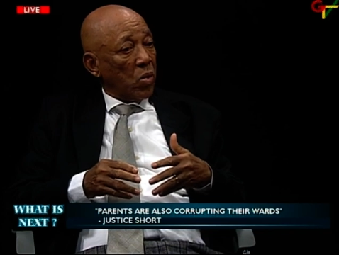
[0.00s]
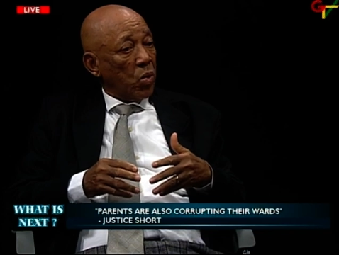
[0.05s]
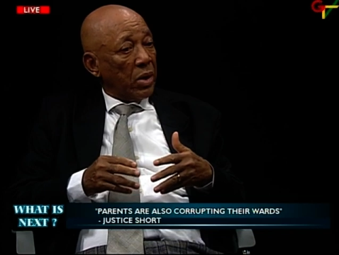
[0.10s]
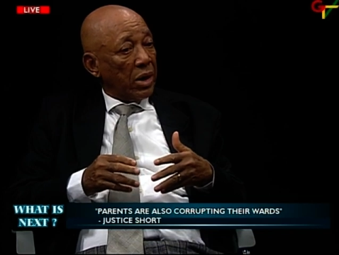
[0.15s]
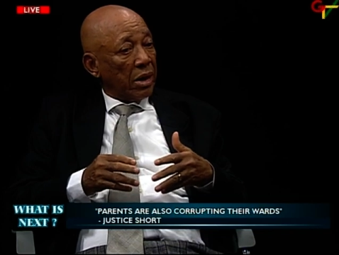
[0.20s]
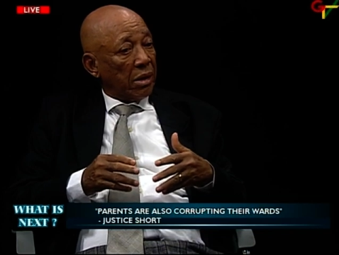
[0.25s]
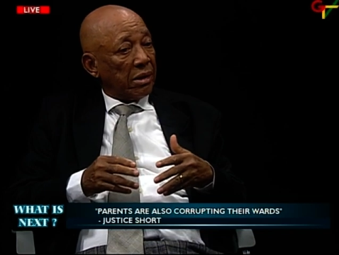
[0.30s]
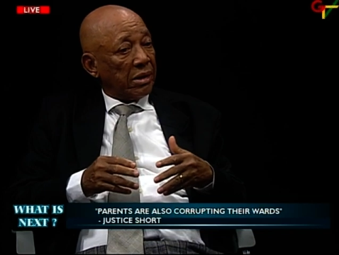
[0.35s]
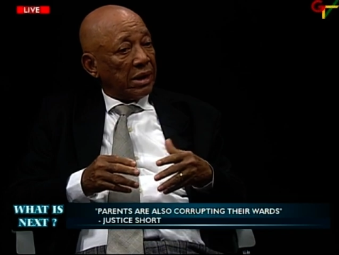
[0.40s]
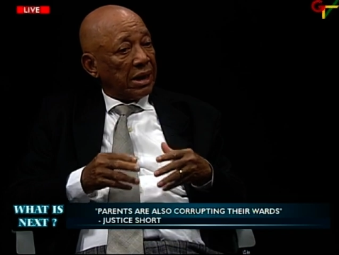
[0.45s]

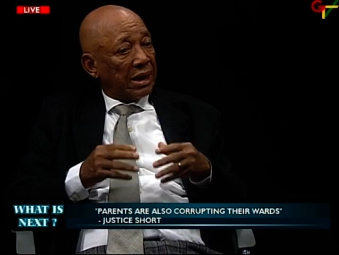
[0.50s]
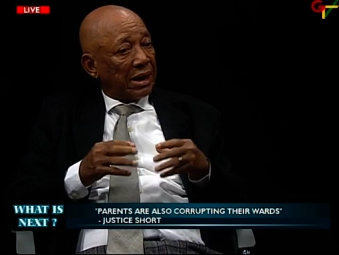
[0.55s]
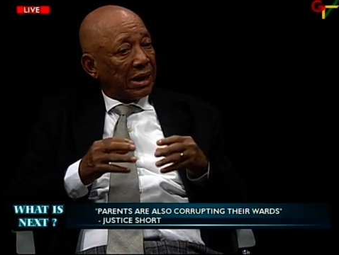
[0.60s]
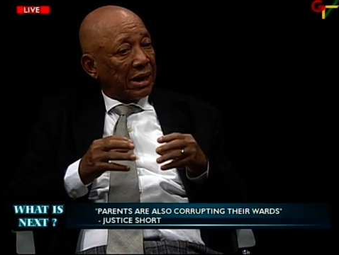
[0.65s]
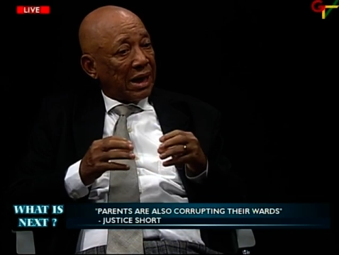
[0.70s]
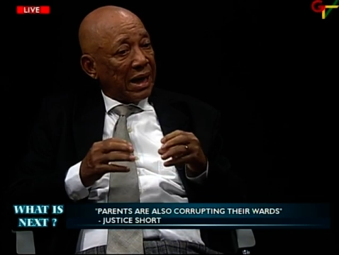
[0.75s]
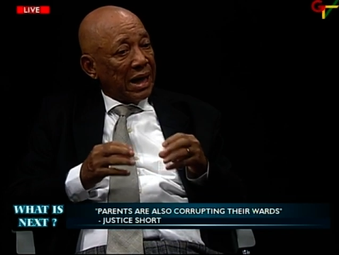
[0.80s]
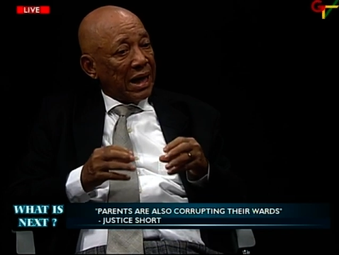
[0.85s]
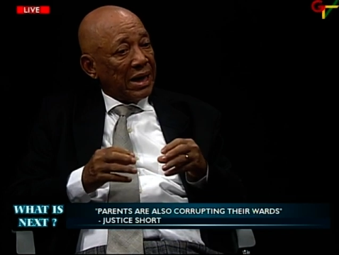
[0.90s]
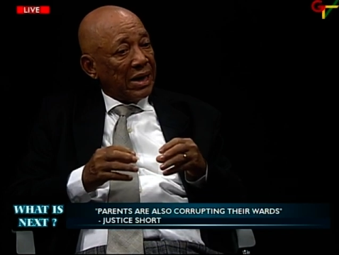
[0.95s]
with the
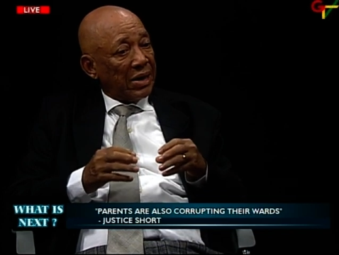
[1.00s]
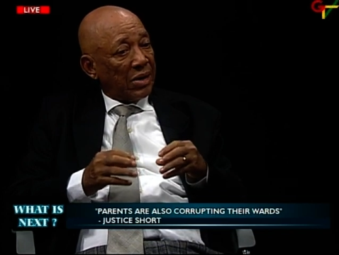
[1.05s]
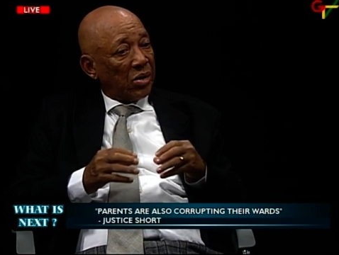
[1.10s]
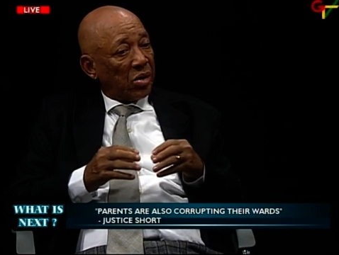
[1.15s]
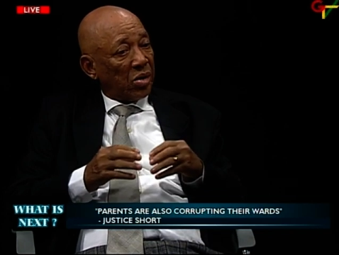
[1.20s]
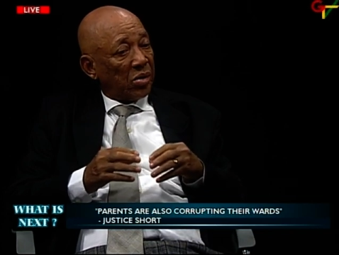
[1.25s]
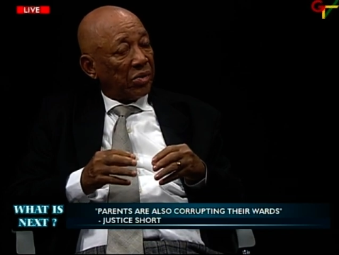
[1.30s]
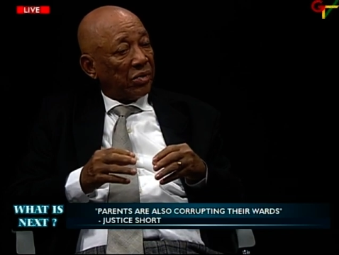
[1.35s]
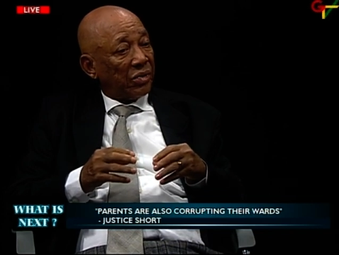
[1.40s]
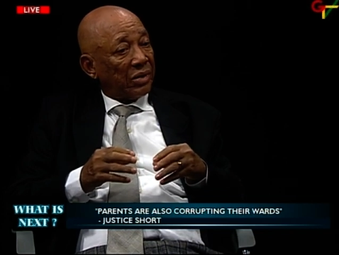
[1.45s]

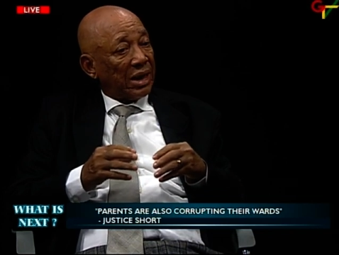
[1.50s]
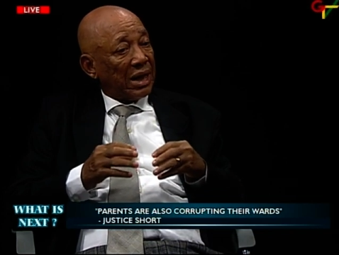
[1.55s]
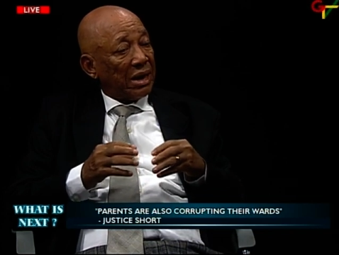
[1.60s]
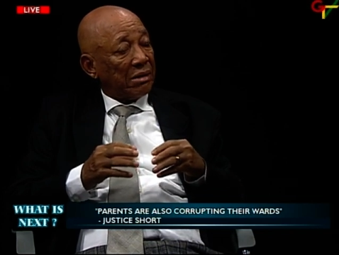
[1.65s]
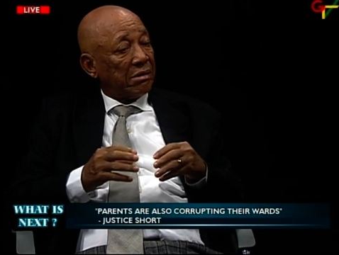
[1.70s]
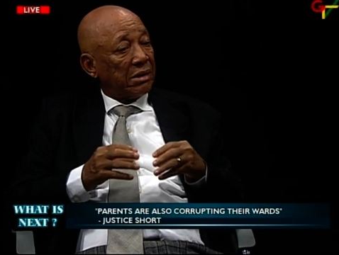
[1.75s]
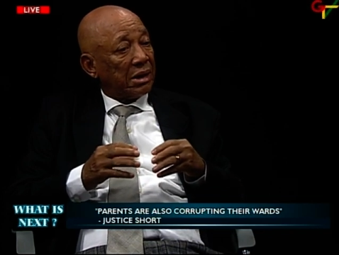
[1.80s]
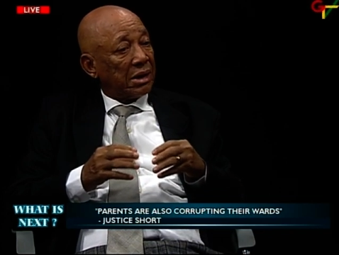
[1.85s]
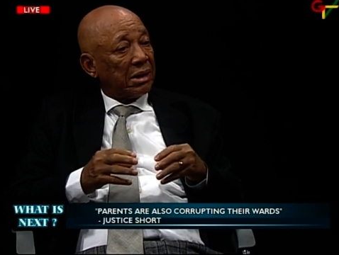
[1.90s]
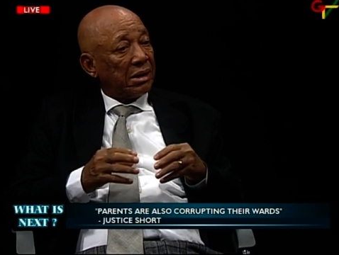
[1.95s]
kind of
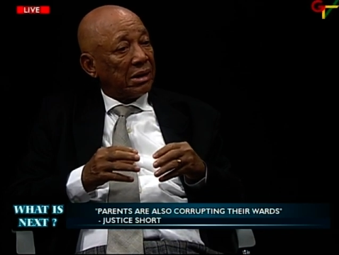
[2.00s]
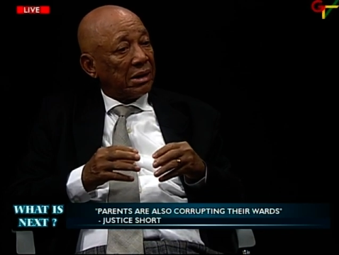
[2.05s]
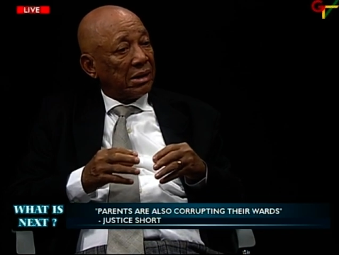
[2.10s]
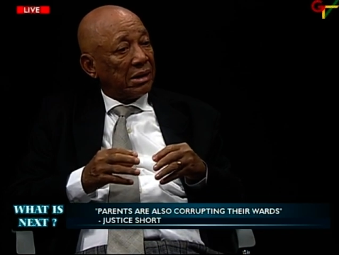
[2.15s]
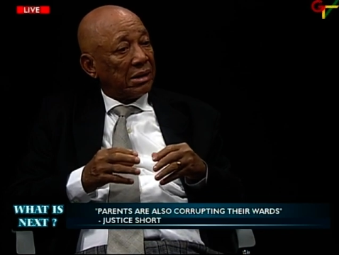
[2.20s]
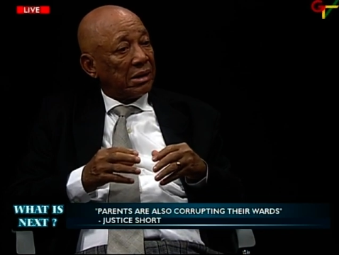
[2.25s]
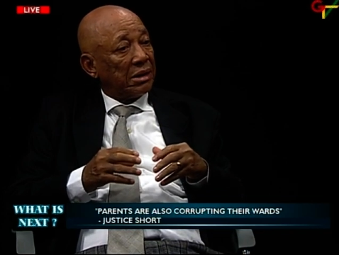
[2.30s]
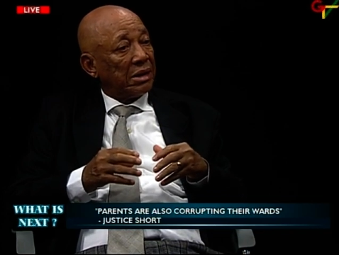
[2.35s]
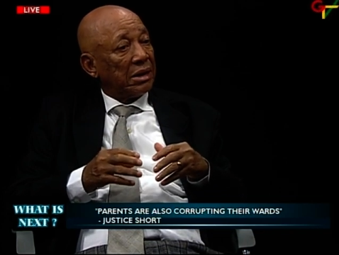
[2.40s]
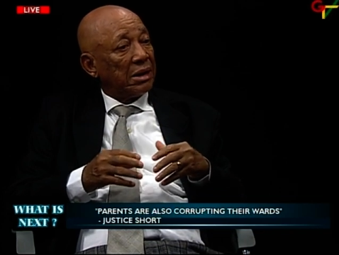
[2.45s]

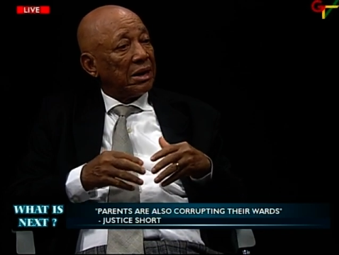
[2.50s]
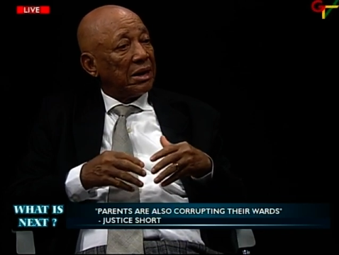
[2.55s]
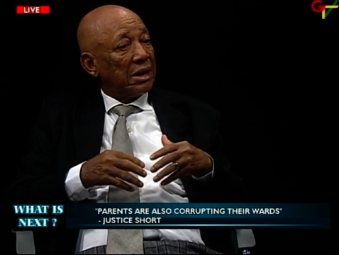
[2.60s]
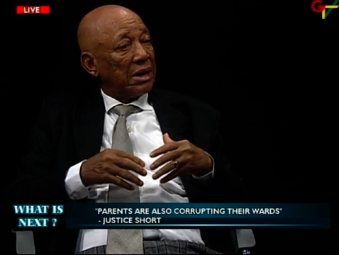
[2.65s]
ethical